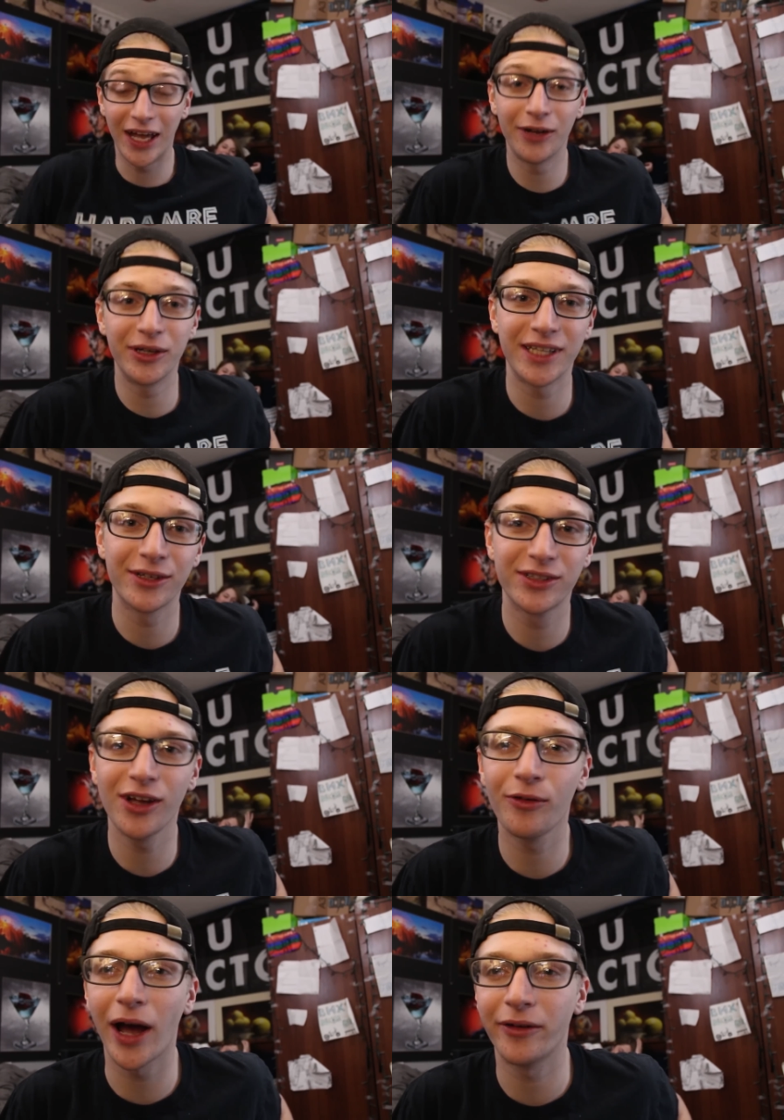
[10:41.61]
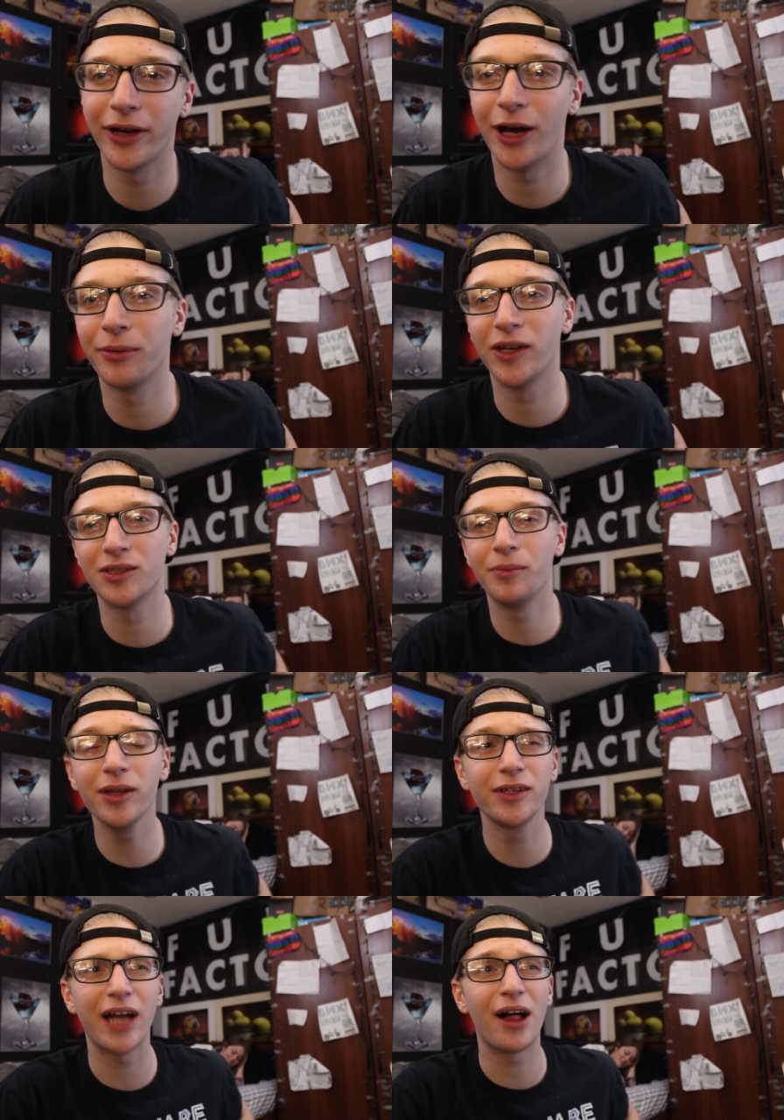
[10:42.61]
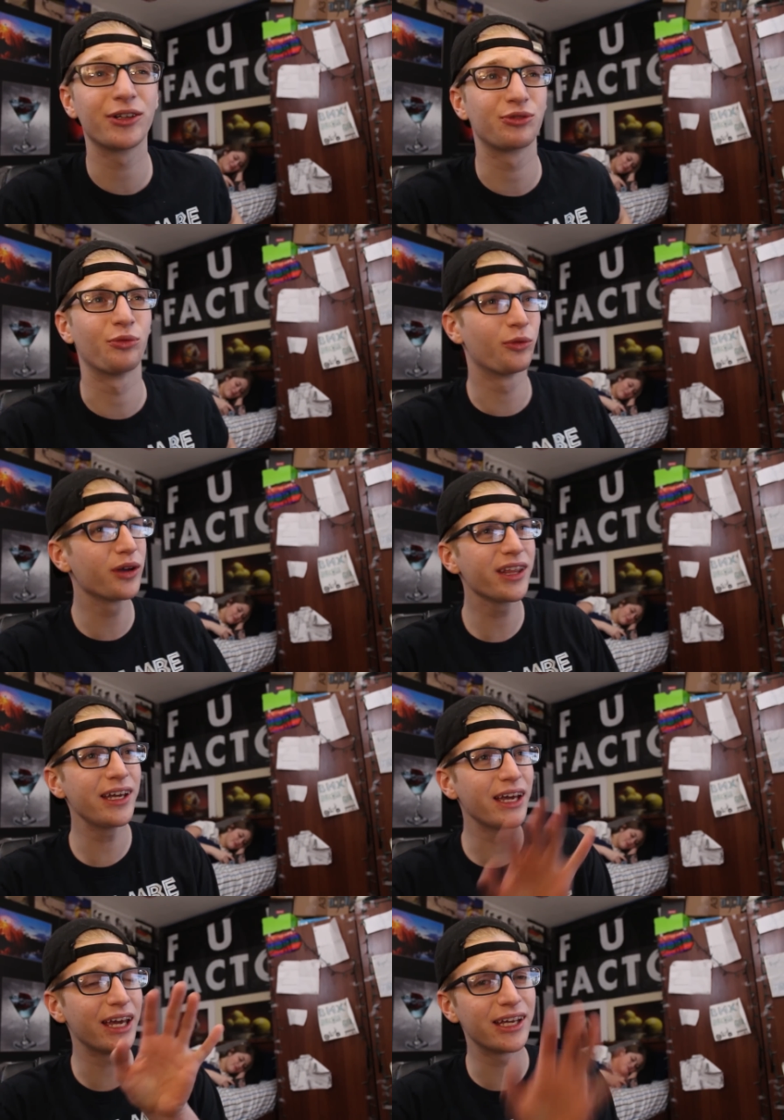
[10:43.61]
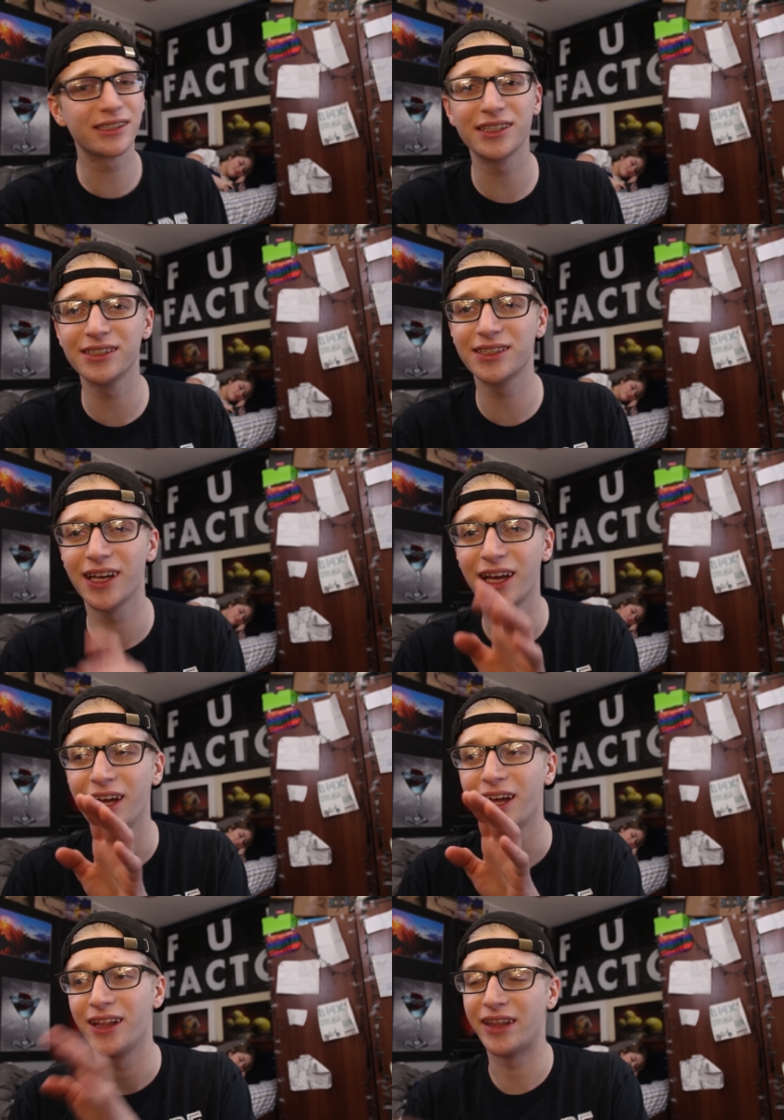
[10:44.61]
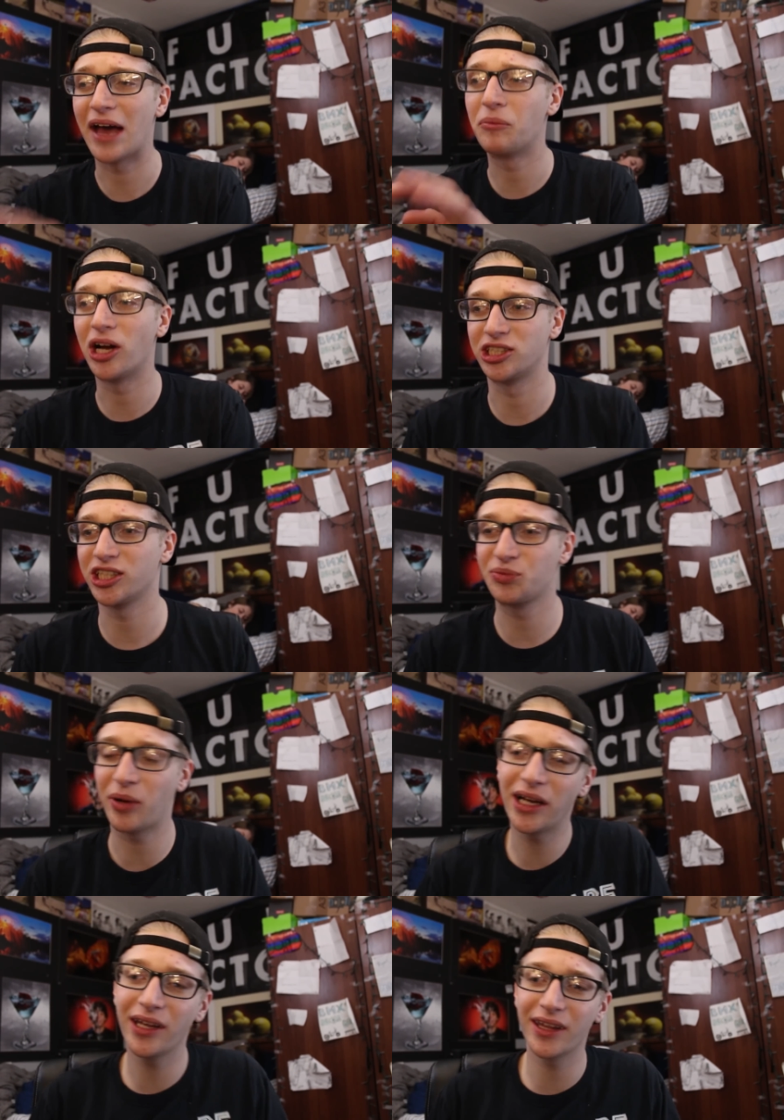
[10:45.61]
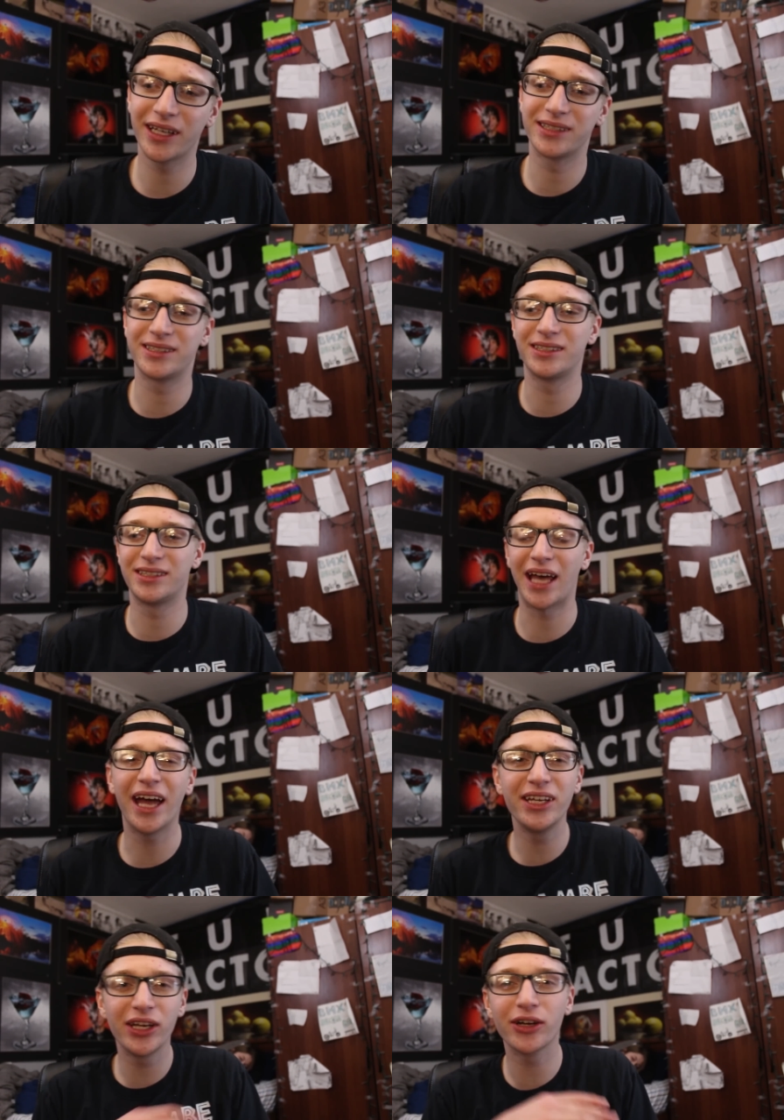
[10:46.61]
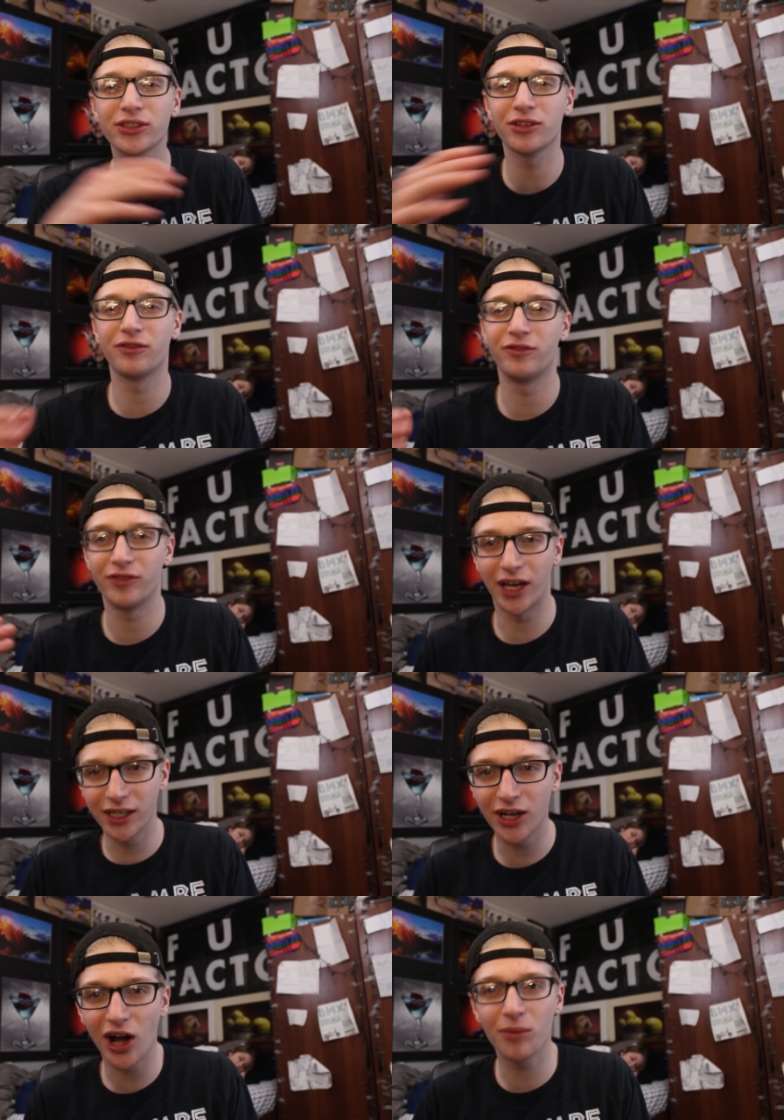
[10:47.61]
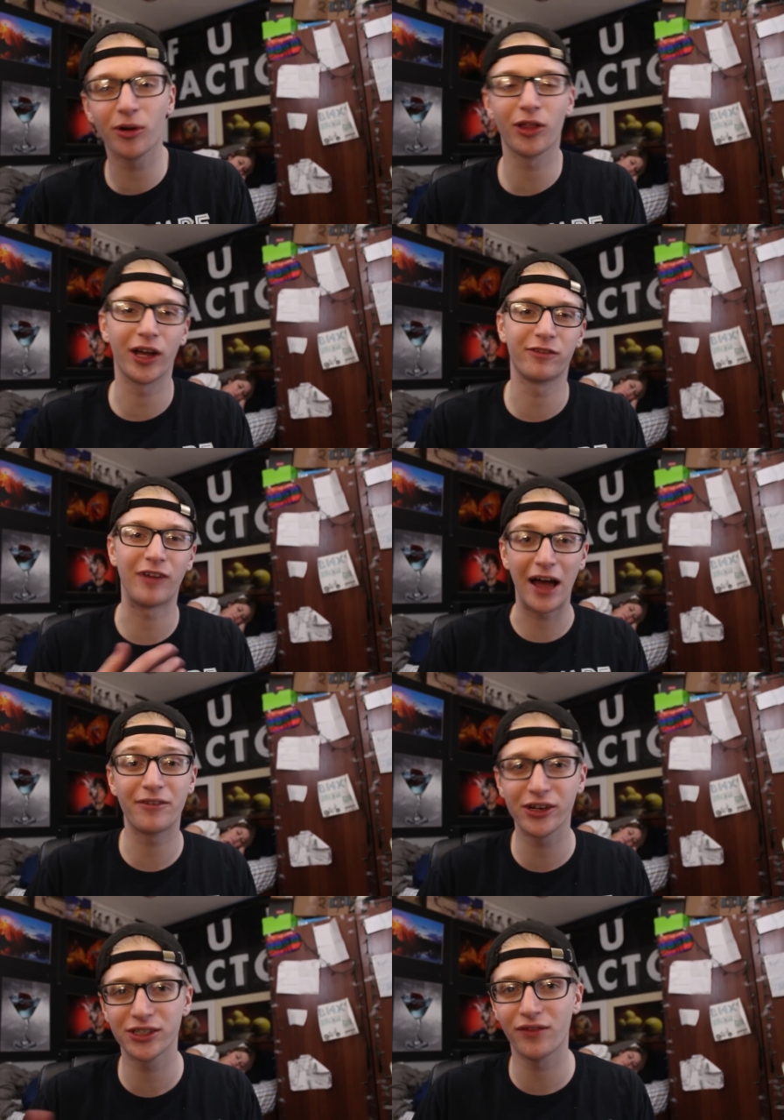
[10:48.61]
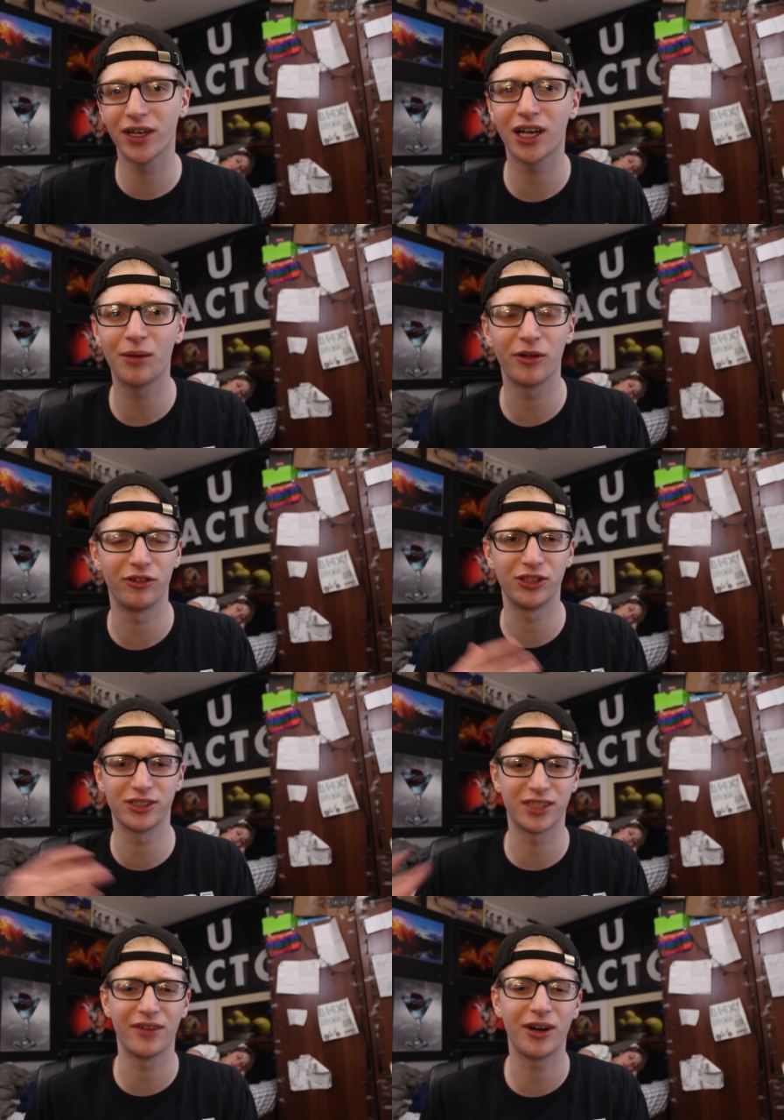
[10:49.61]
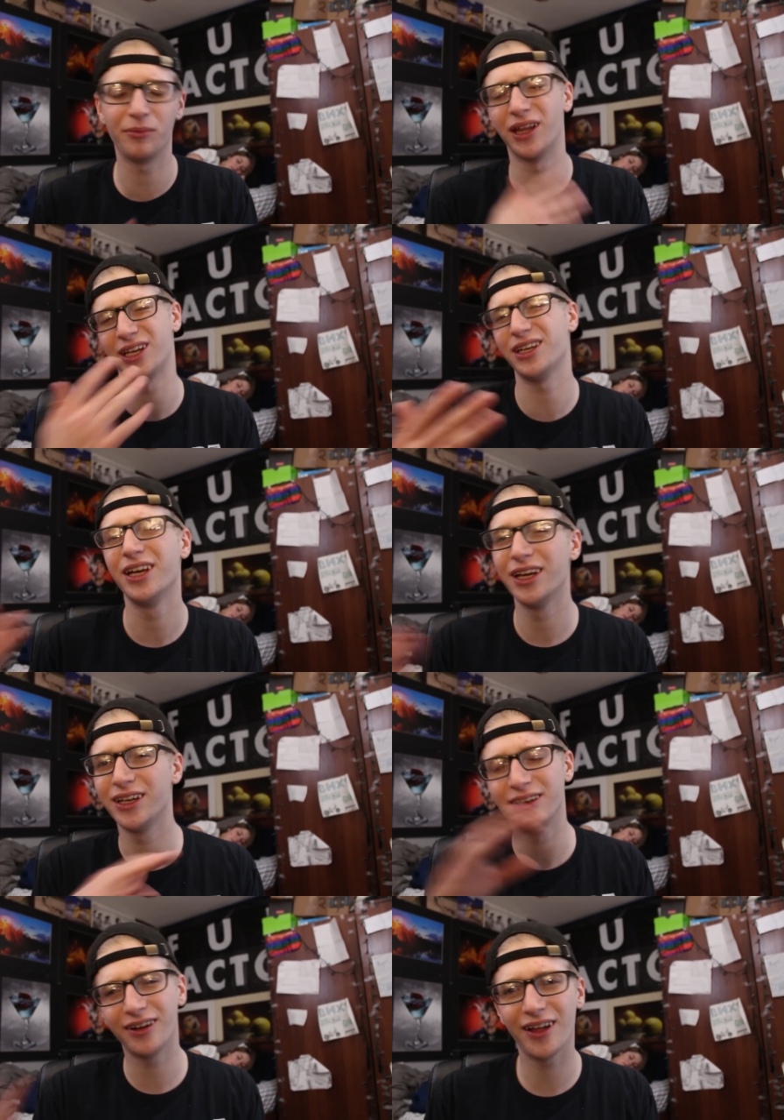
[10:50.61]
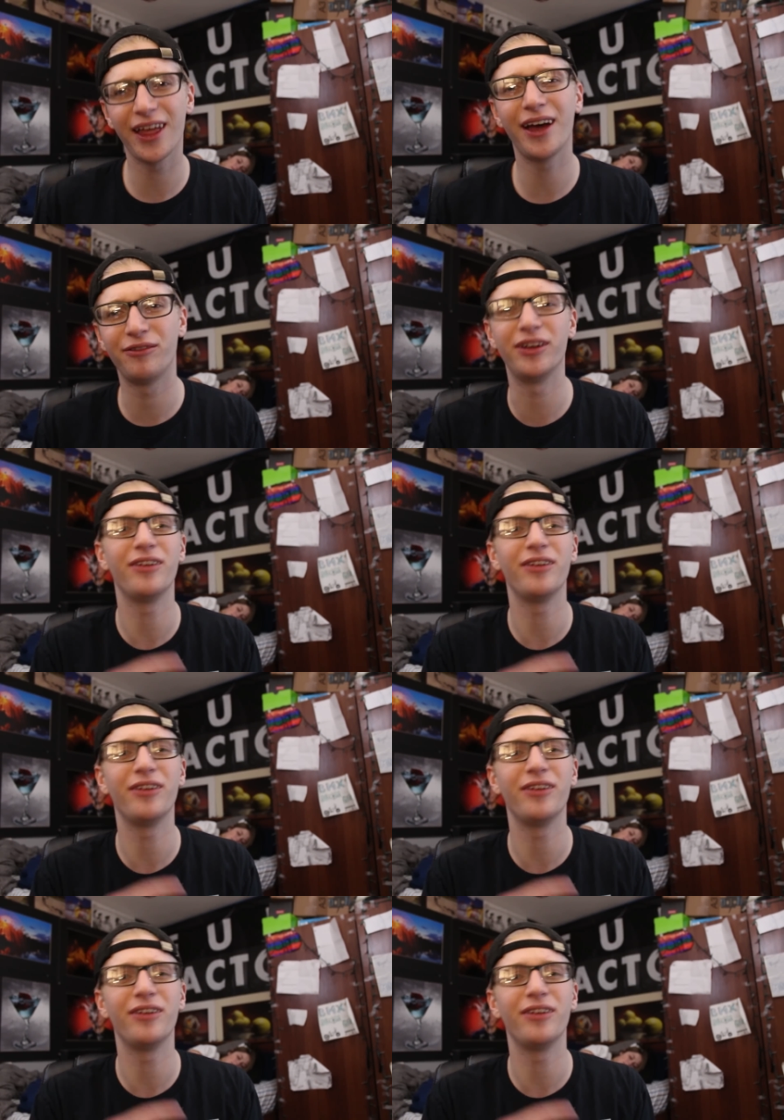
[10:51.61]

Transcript: Anyways, I would still ride right now because $1 million really isn't that much. That's probably like 10 years of income or like 5 years of income if you just save it up, like, you know, all that, if